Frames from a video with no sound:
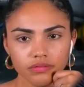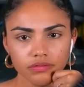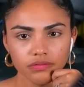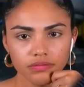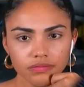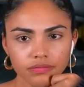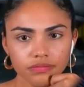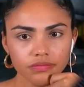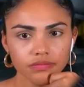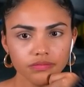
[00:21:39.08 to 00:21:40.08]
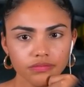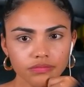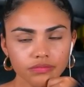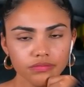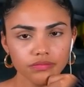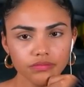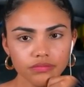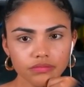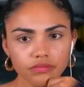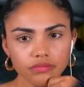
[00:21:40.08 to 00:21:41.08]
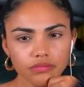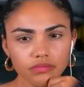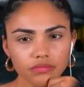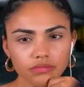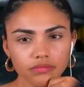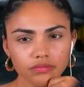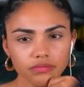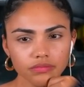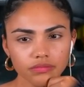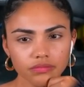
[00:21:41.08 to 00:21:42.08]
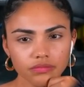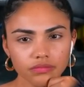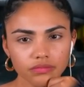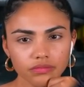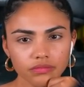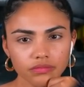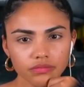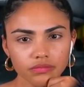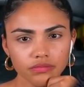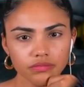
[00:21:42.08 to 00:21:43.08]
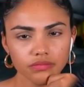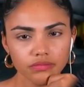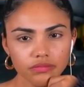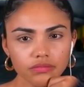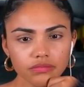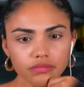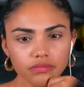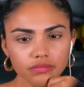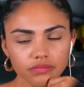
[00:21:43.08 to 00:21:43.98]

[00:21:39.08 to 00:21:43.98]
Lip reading: The person shown says nothing.